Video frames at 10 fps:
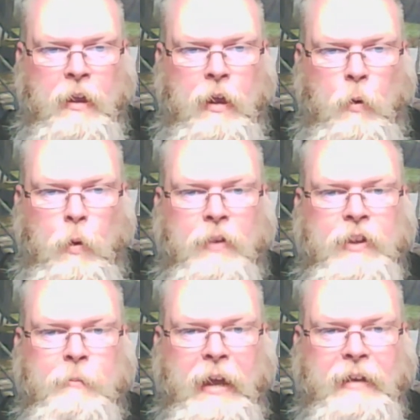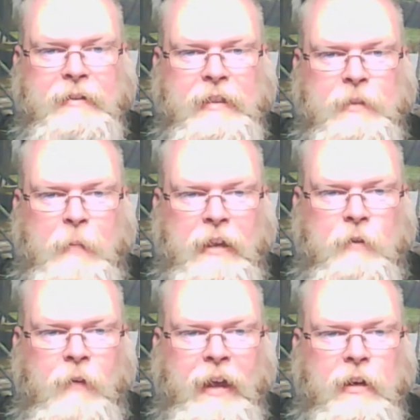A wealthy man sits by
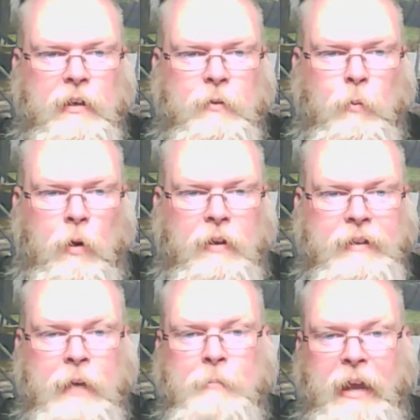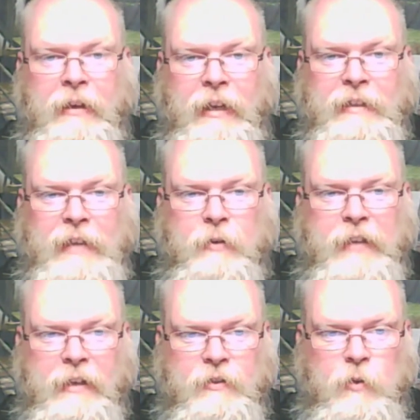the fire, while a dead man lays
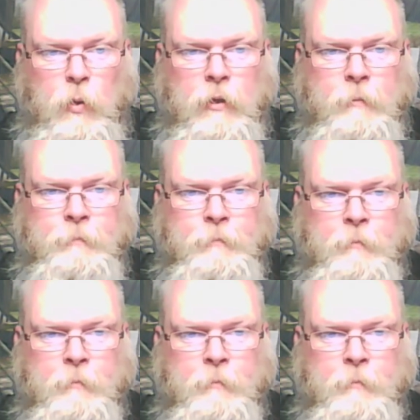outside his door.